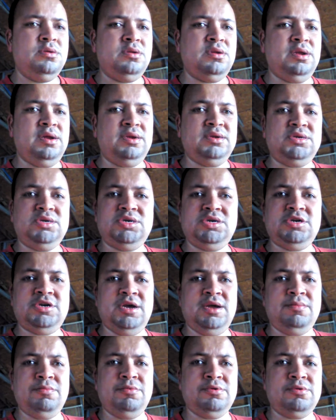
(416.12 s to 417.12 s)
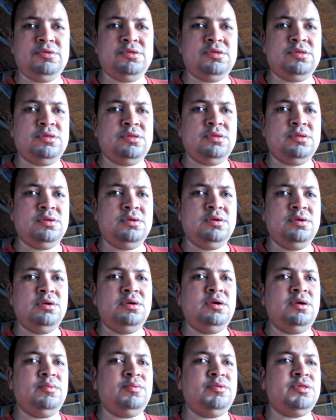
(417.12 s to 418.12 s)
like Sheamus.
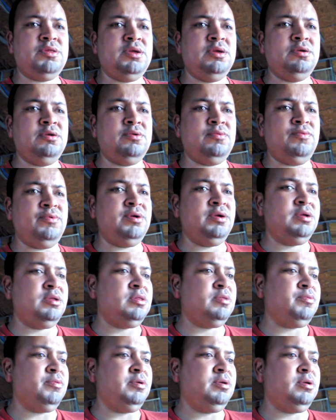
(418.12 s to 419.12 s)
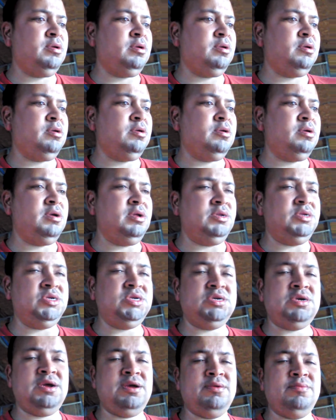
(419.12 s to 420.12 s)
If Cena wins, we could get
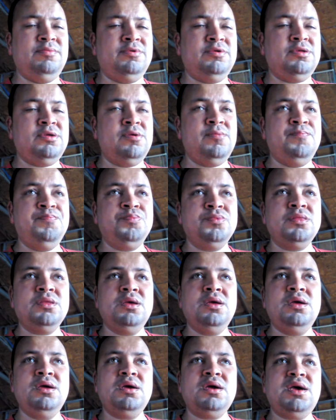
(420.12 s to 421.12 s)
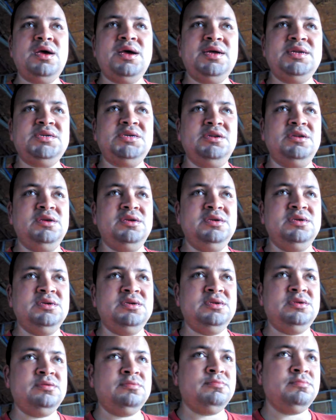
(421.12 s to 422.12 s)
Sheamus catching
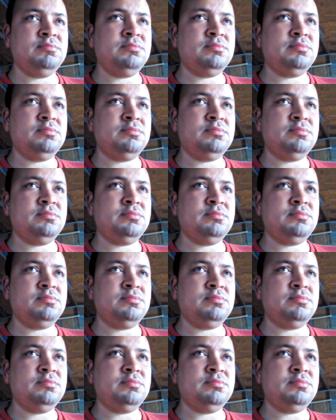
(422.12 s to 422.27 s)
in